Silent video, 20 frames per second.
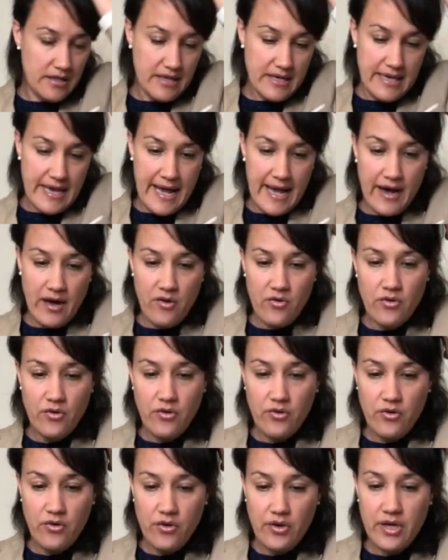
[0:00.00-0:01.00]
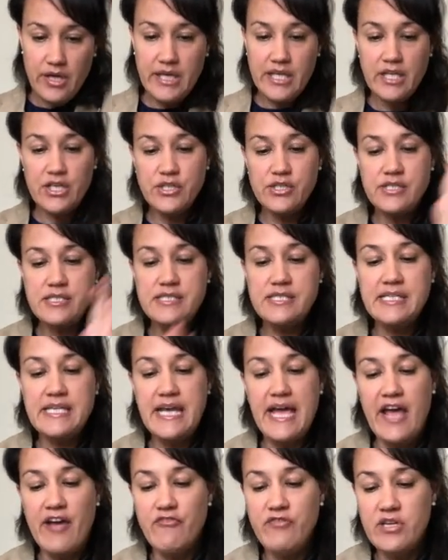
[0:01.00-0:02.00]
Now he could
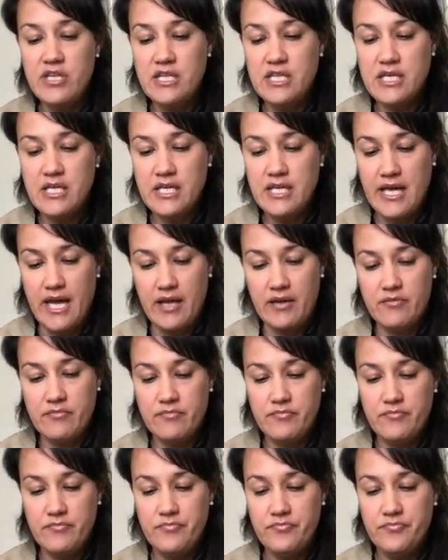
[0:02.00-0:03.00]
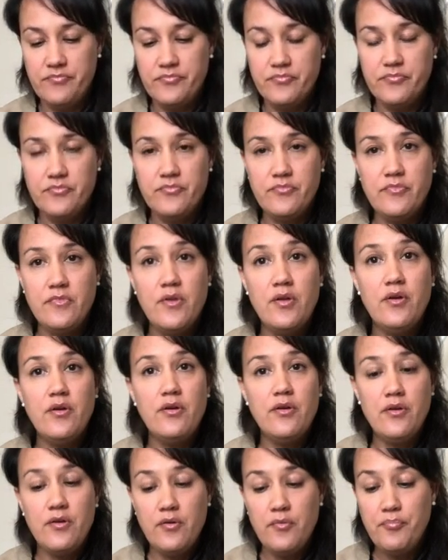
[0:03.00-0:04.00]
see everything again,
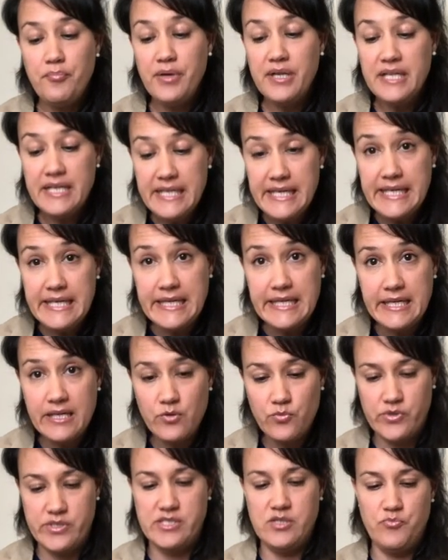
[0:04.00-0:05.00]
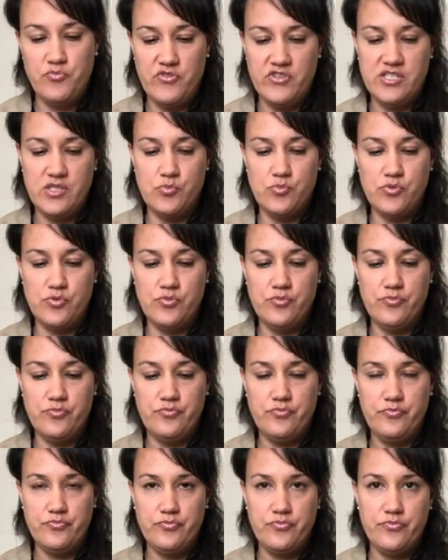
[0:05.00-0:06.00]
but he was invisible,
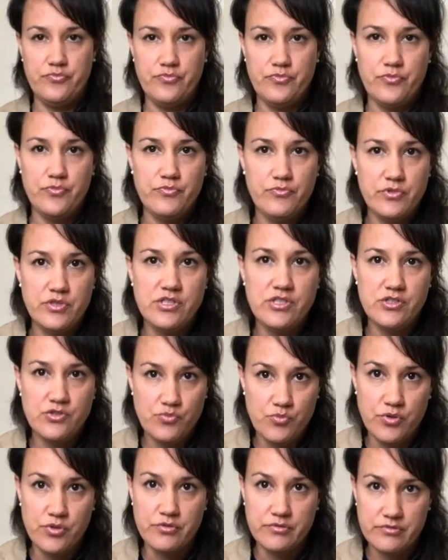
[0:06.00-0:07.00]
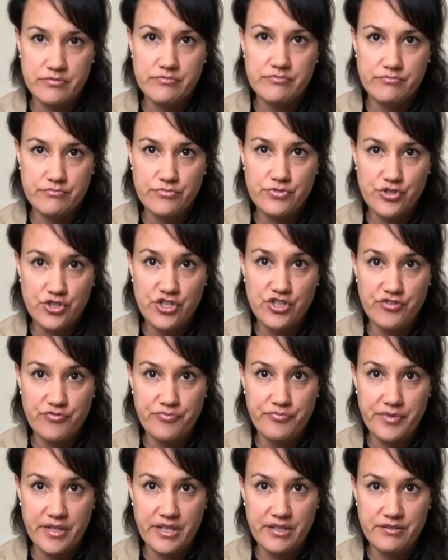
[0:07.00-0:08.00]
which is what should
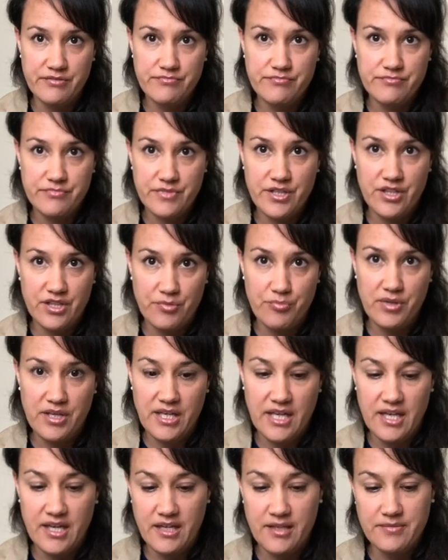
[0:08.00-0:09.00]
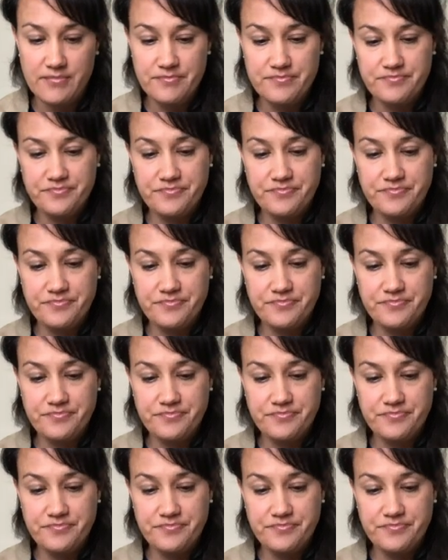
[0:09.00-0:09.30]
have been in the beginning.